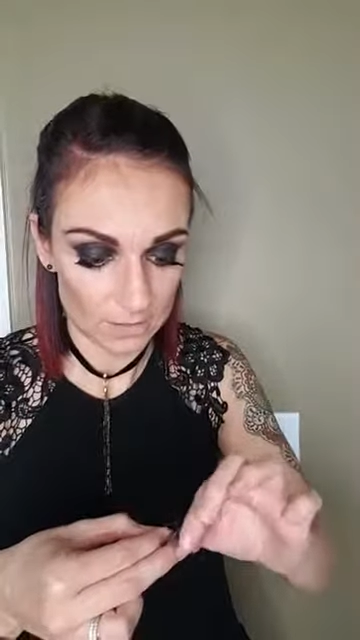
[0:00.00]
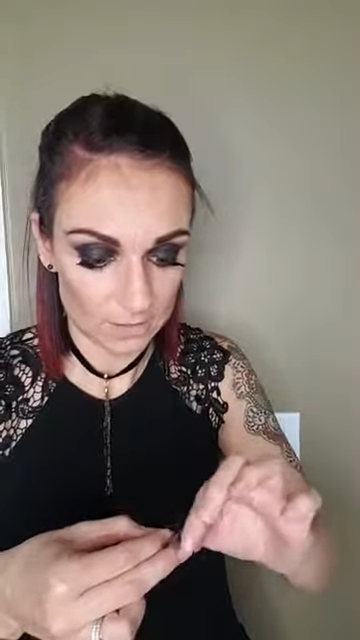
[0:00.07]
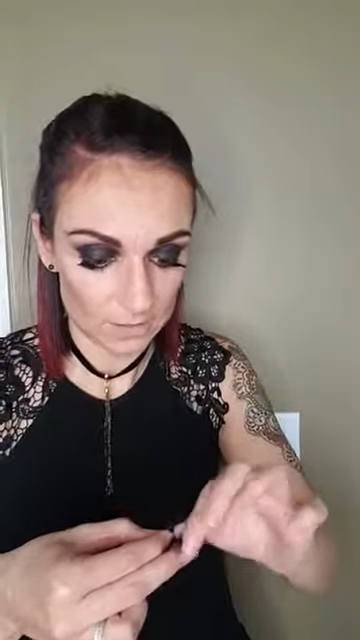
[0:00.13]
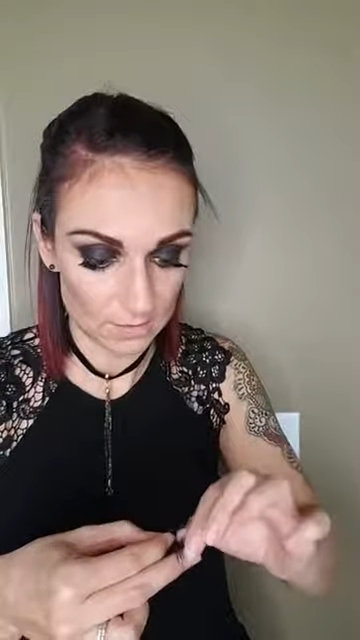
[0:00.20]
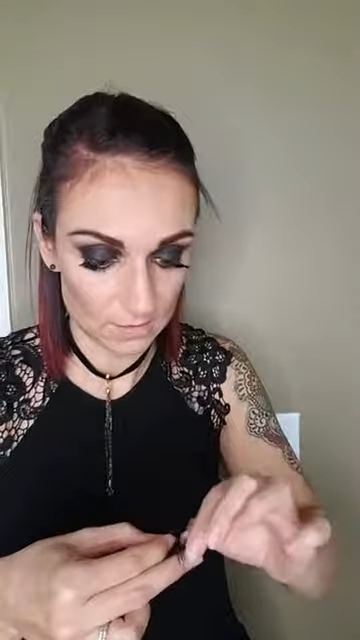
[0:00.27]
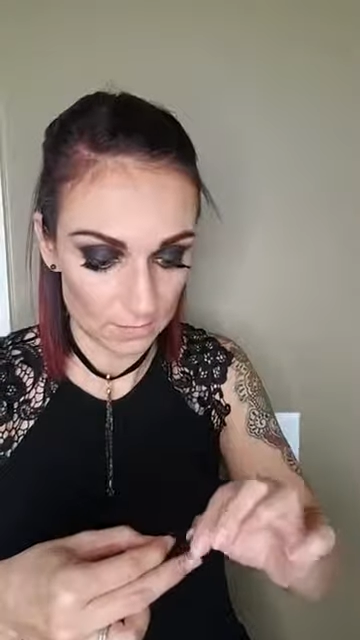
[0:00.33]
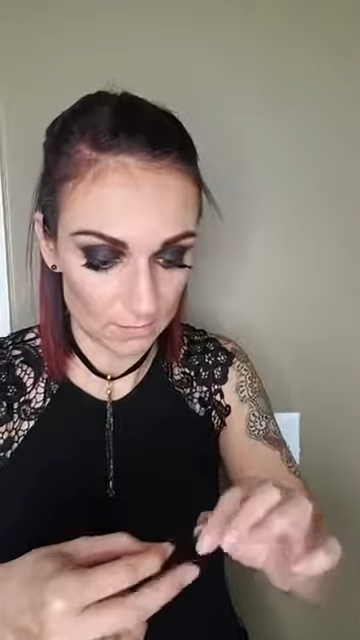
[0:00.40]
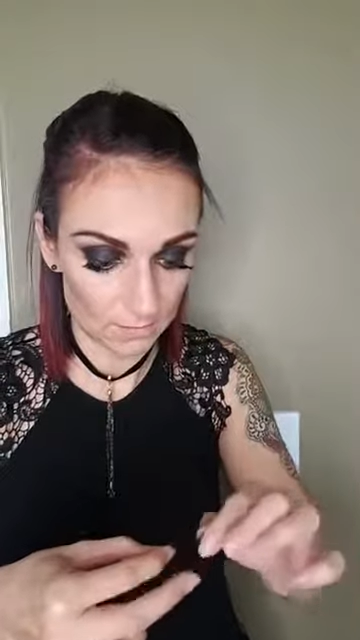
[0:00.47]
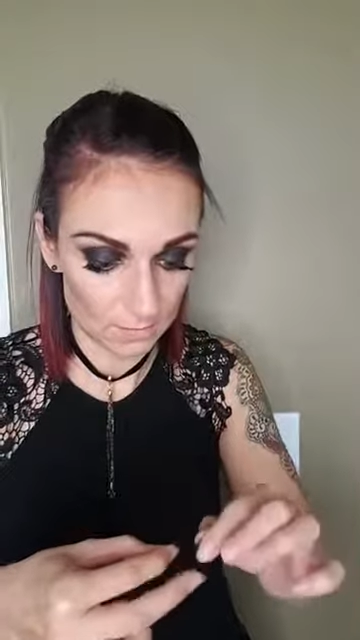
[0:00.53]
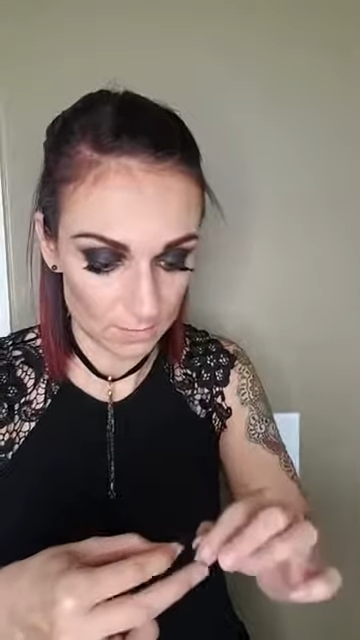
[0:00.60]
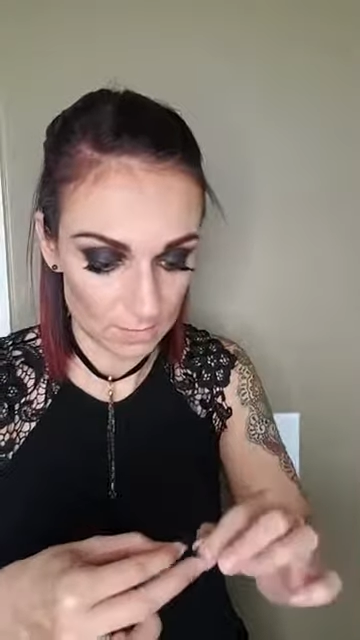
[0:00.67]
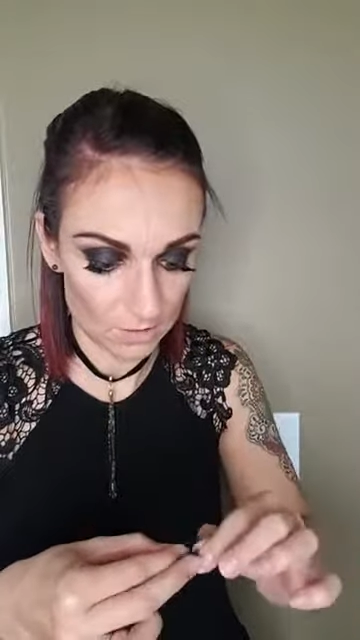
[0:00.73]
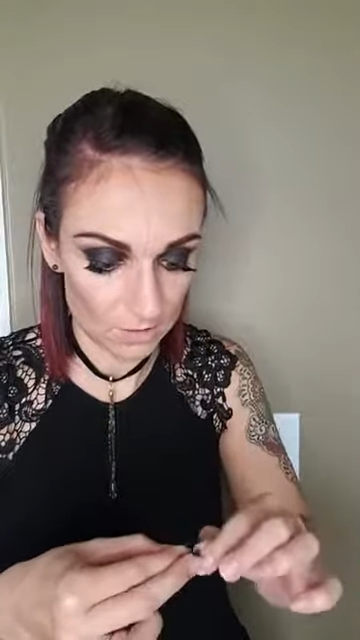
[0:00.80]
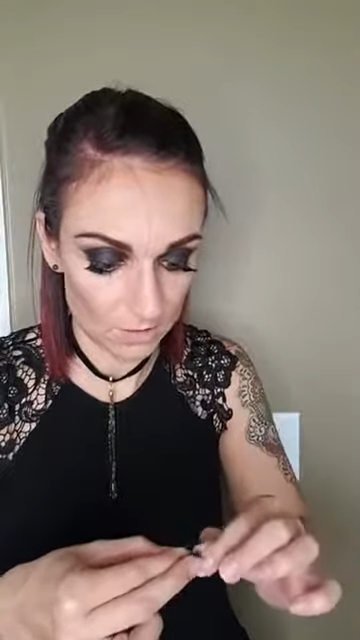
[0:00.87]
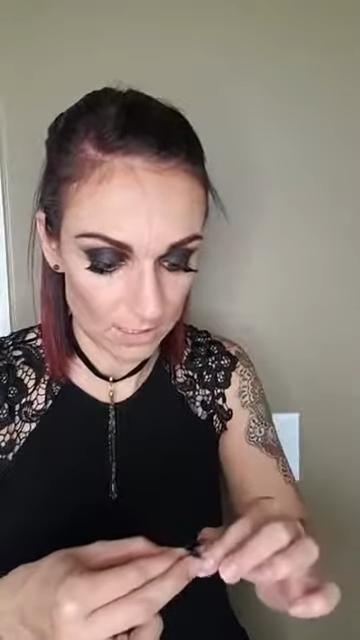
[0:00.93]
So let
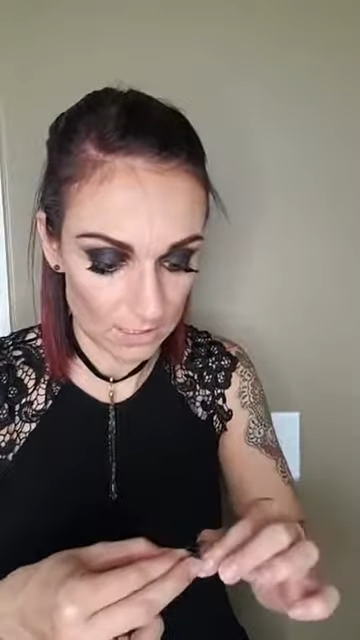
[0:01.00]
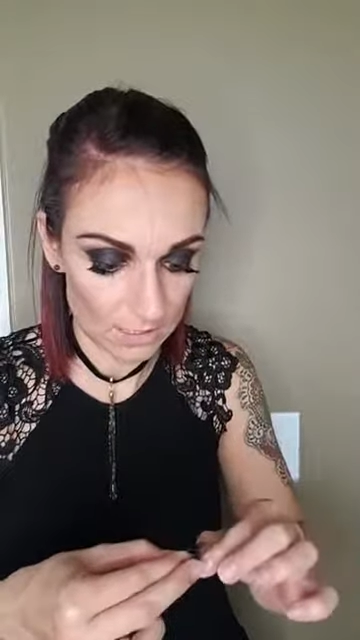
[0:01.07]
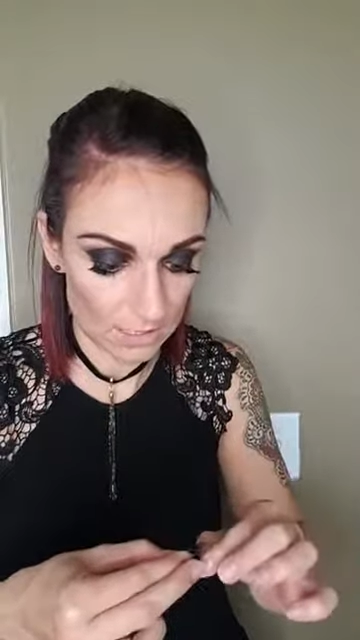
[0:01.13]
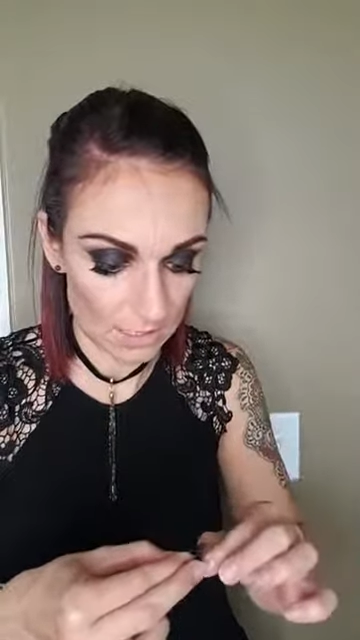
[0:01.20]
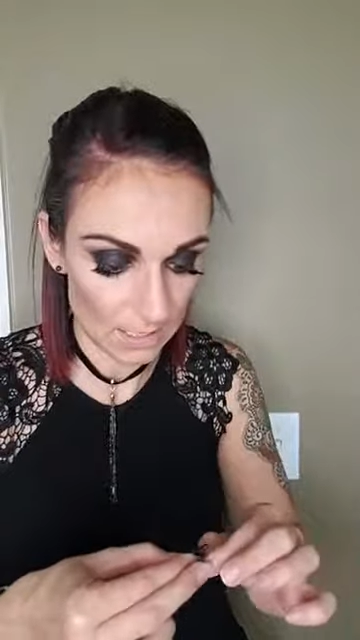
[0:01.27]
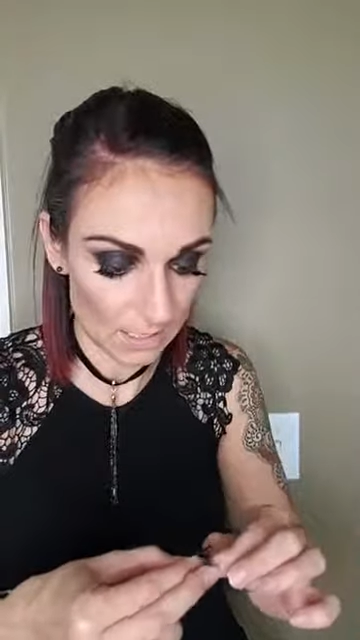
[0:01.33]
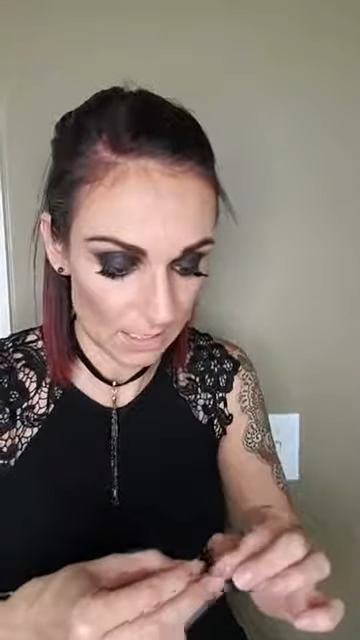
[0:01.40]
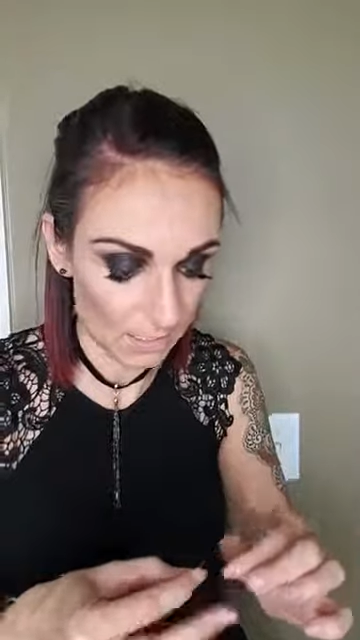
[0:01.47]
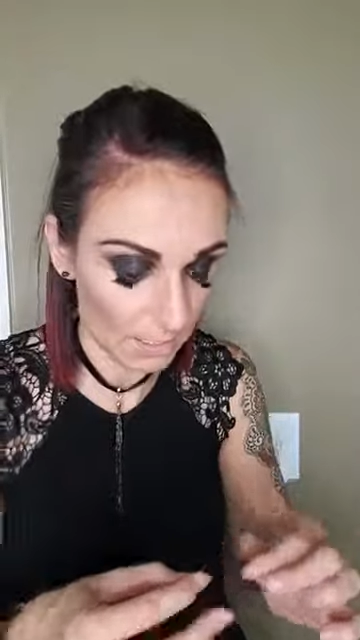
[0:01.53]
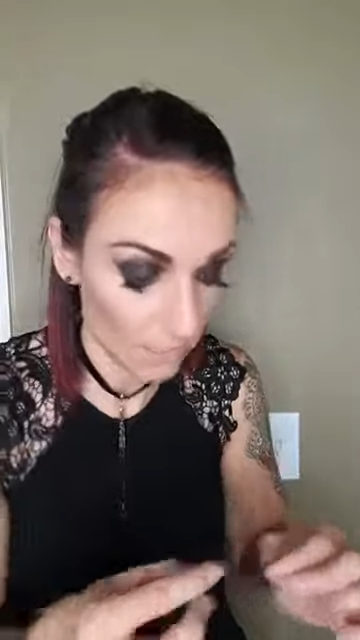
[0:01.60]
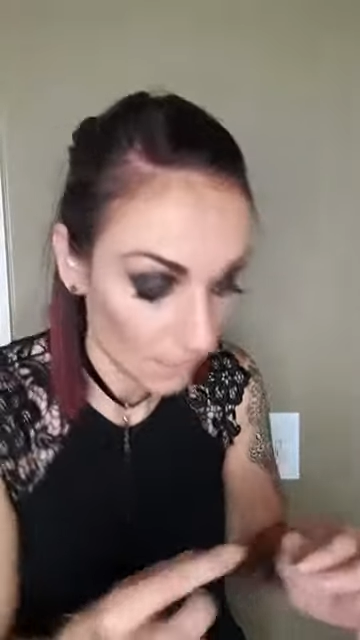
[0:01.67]
me try it again.